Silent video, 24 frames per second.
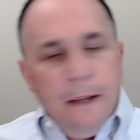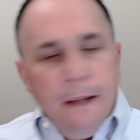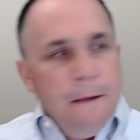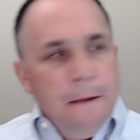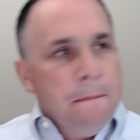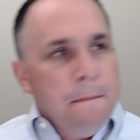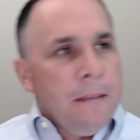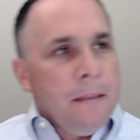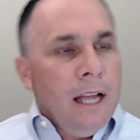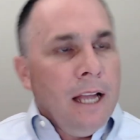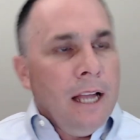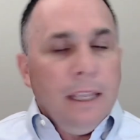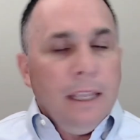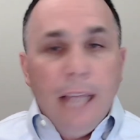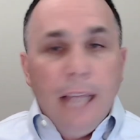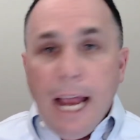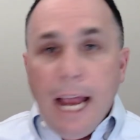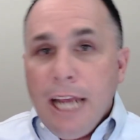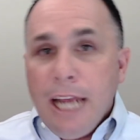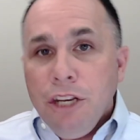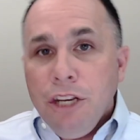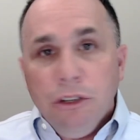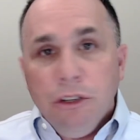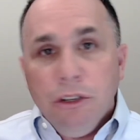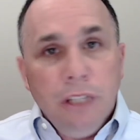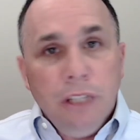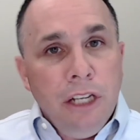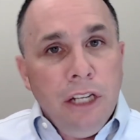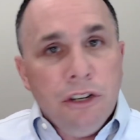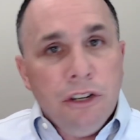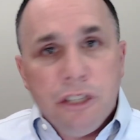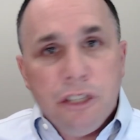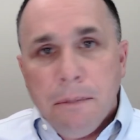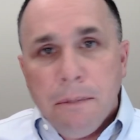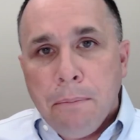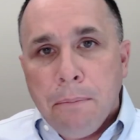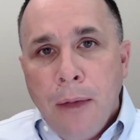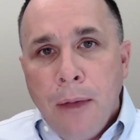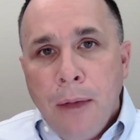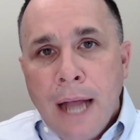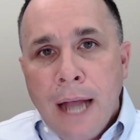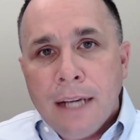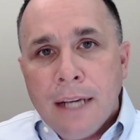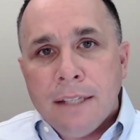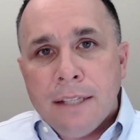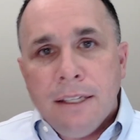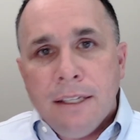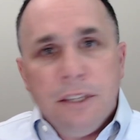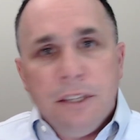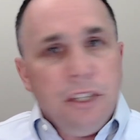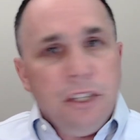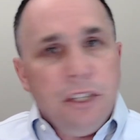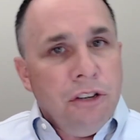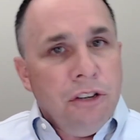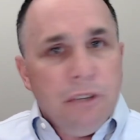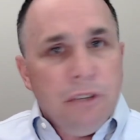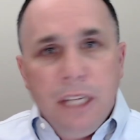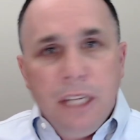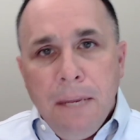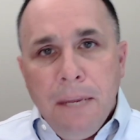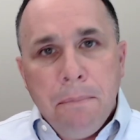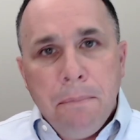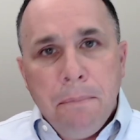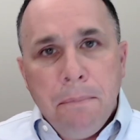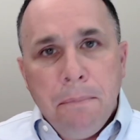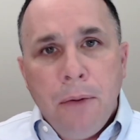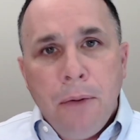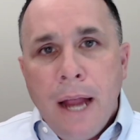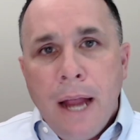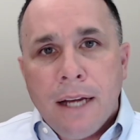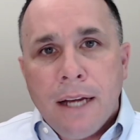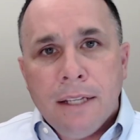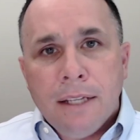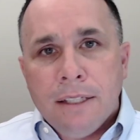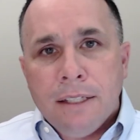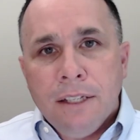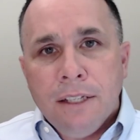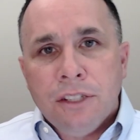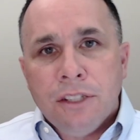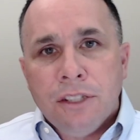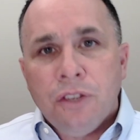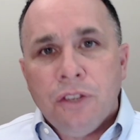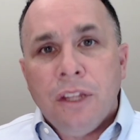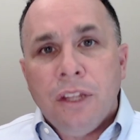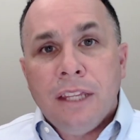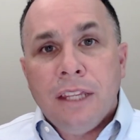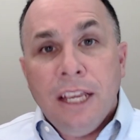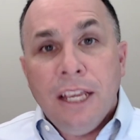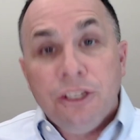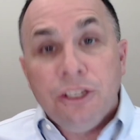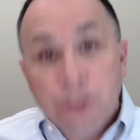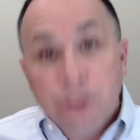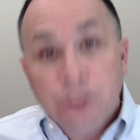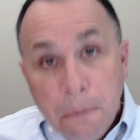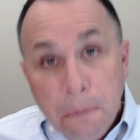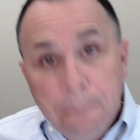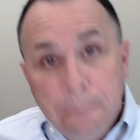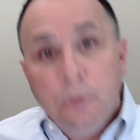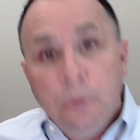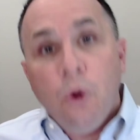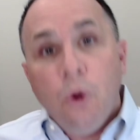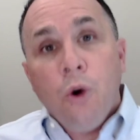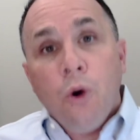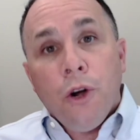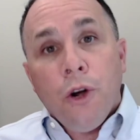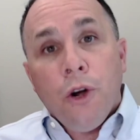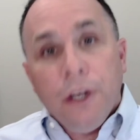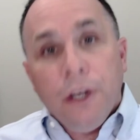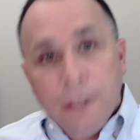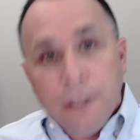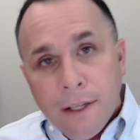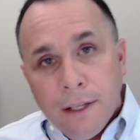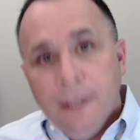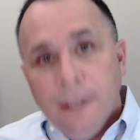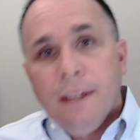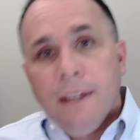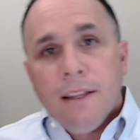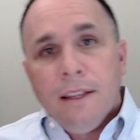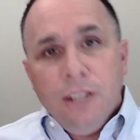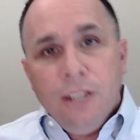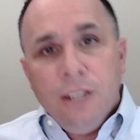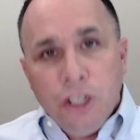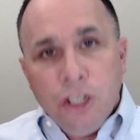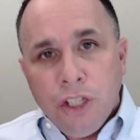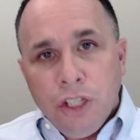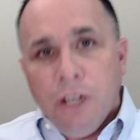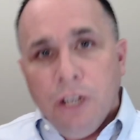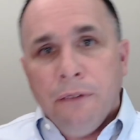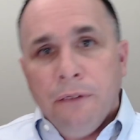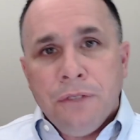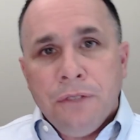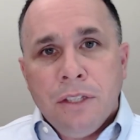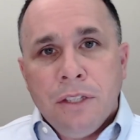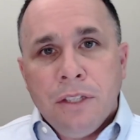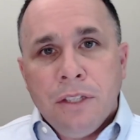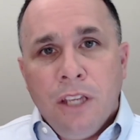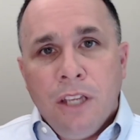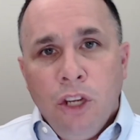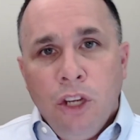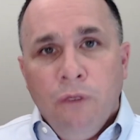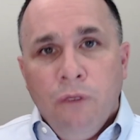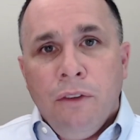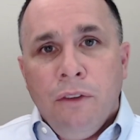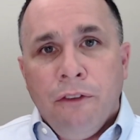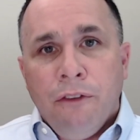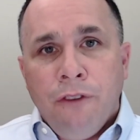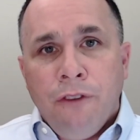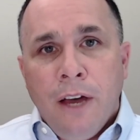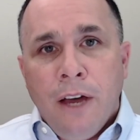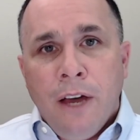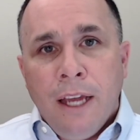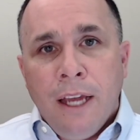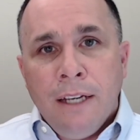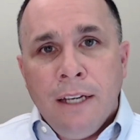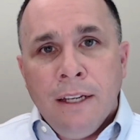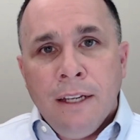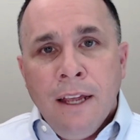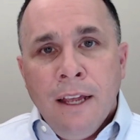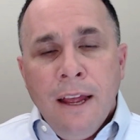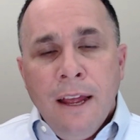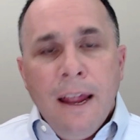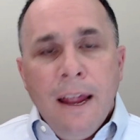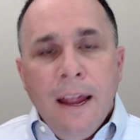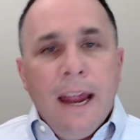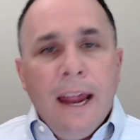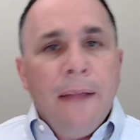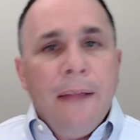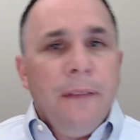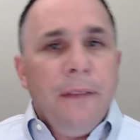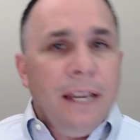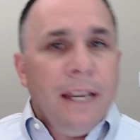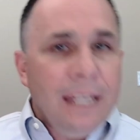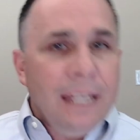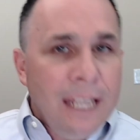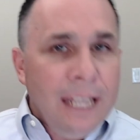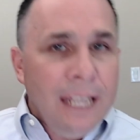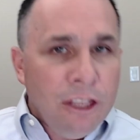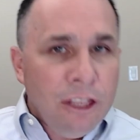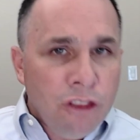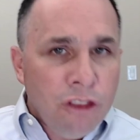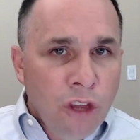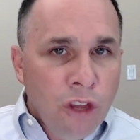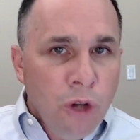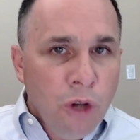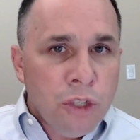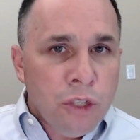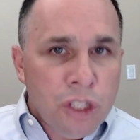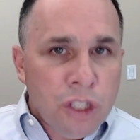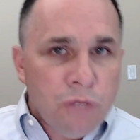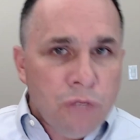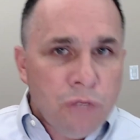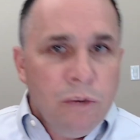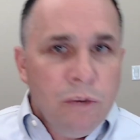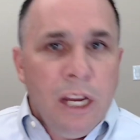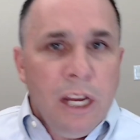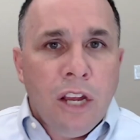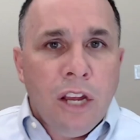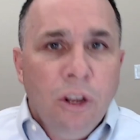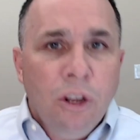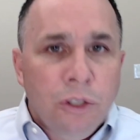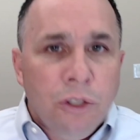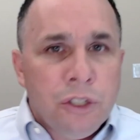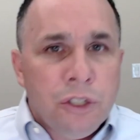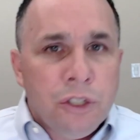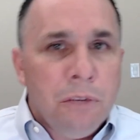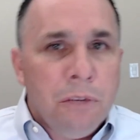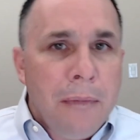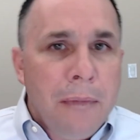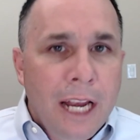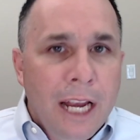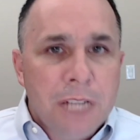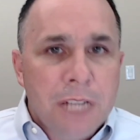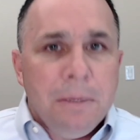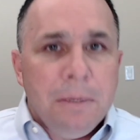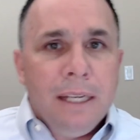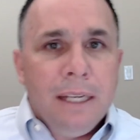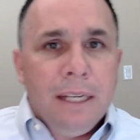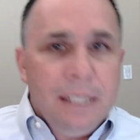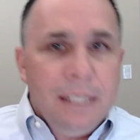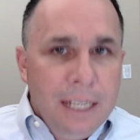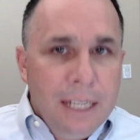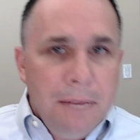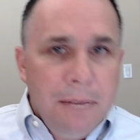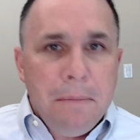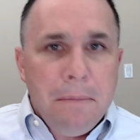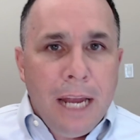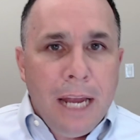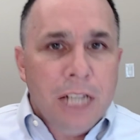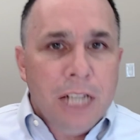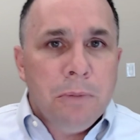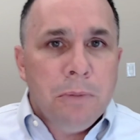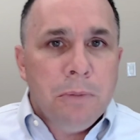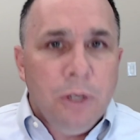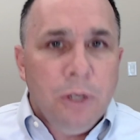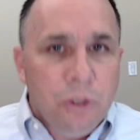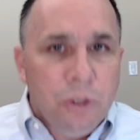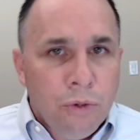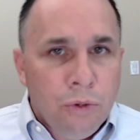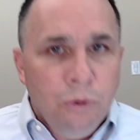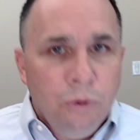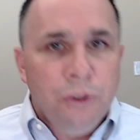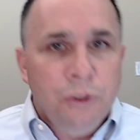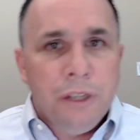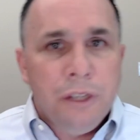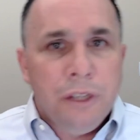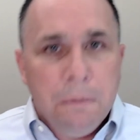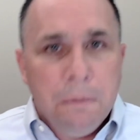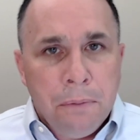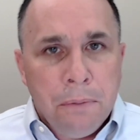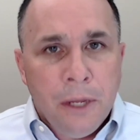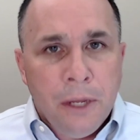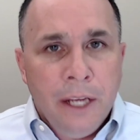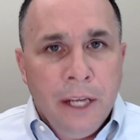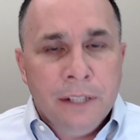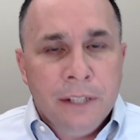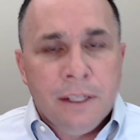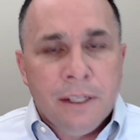Align your leadership practices and your team practices so that they support the shifts that you've defined, and then get those 3 culture management, team management tools in place